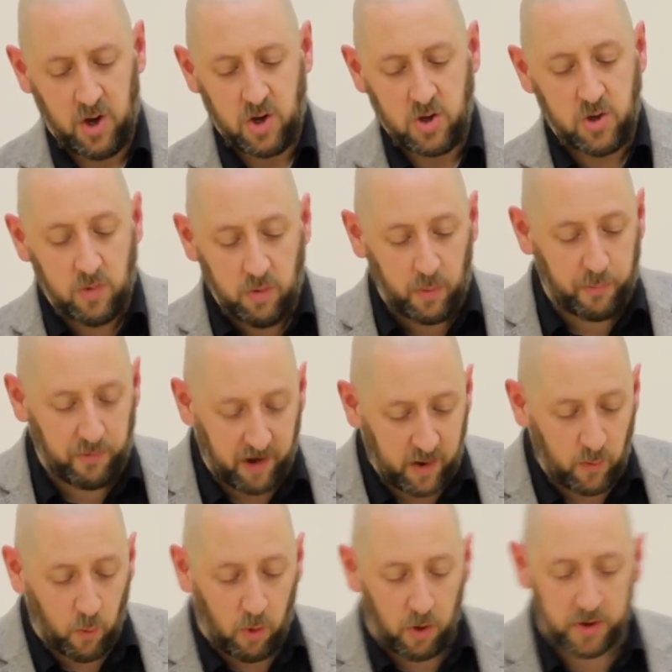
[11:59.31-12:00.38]
You will
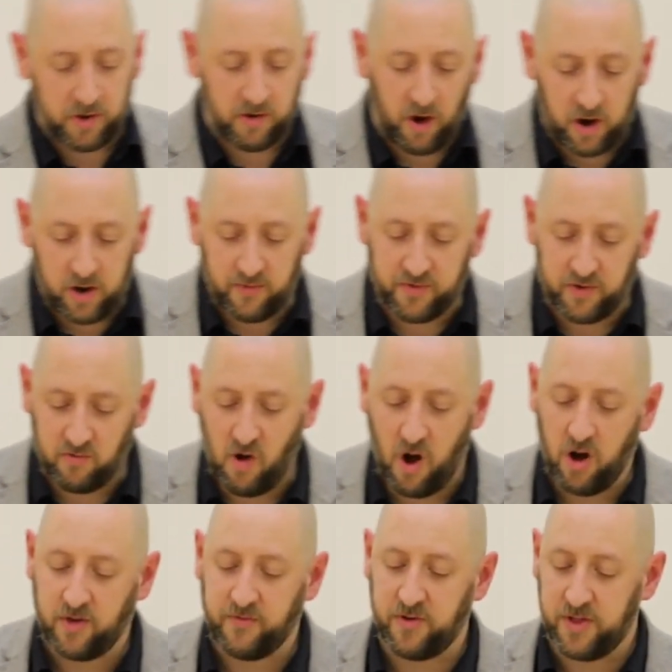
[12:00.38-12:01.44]
bring water out of the
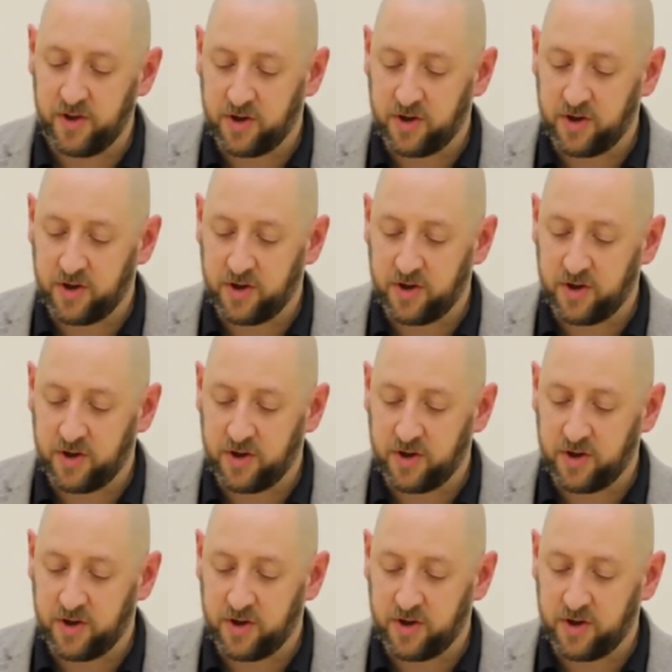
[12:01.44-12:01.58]
rock for the